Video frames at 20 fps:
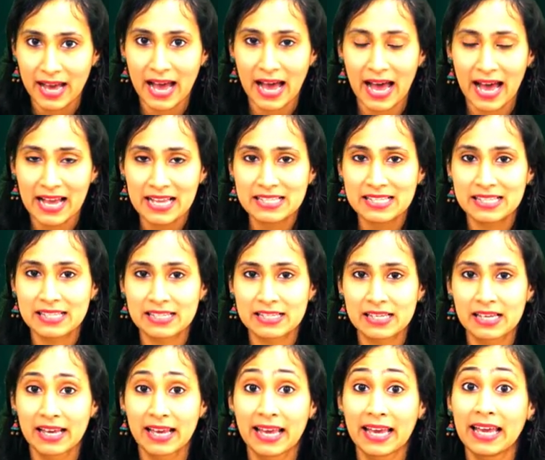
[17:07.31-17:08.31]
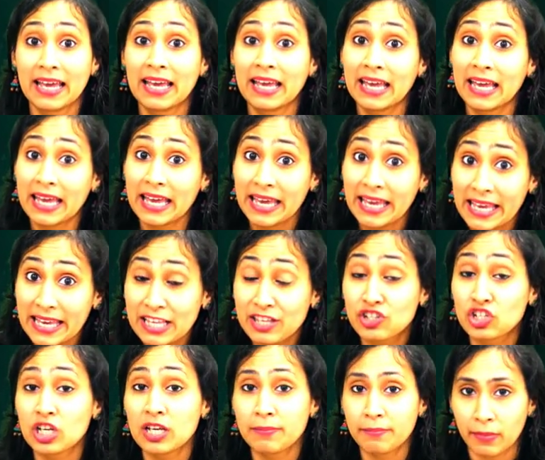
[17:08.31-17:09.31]
as
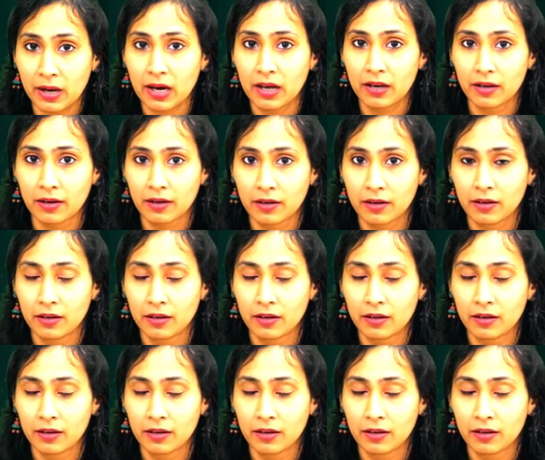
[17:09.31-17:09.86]
ichiman.